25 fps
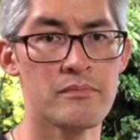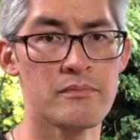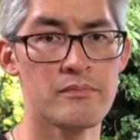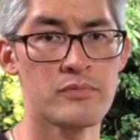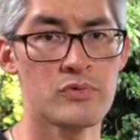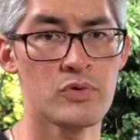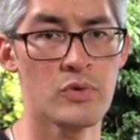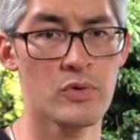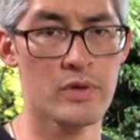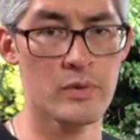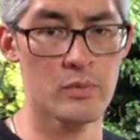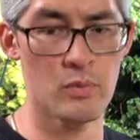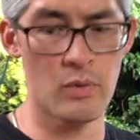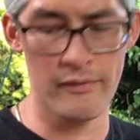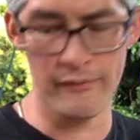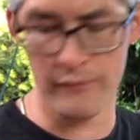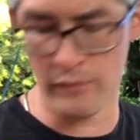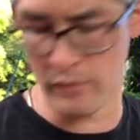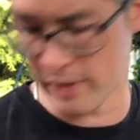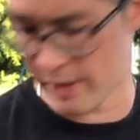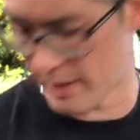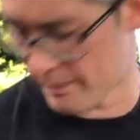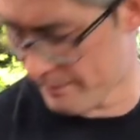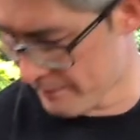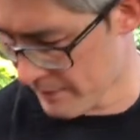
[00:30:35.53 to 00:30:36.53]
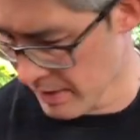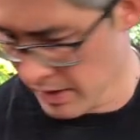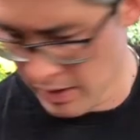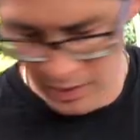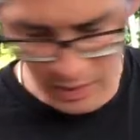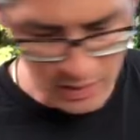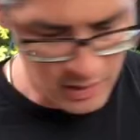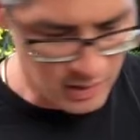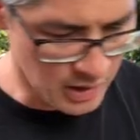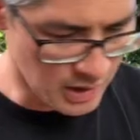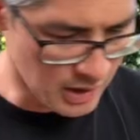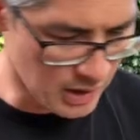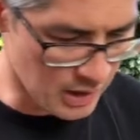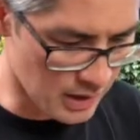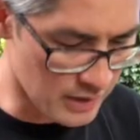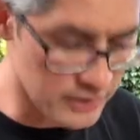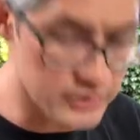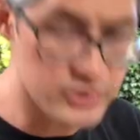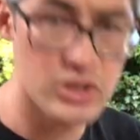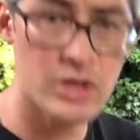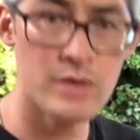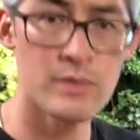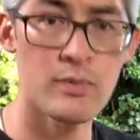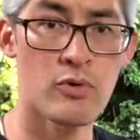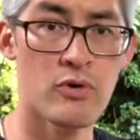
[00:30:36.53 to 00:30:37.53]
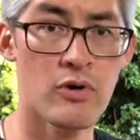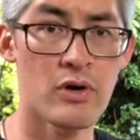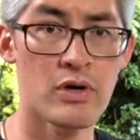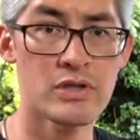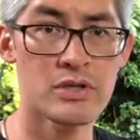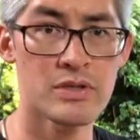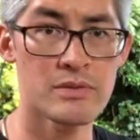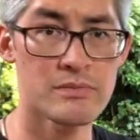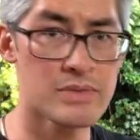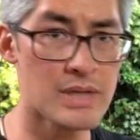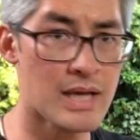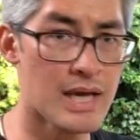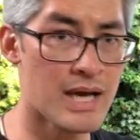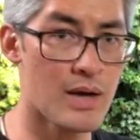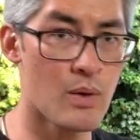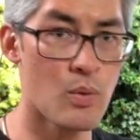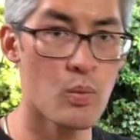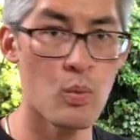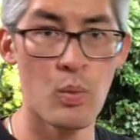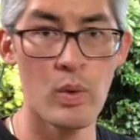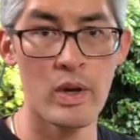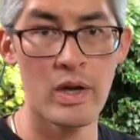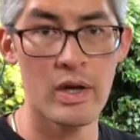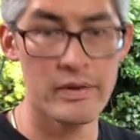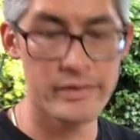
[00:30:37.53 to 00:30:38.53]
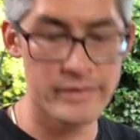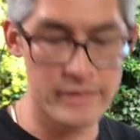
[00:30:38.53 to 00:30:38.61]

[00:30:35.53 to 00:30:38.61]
talking waffle now. Two more items and we are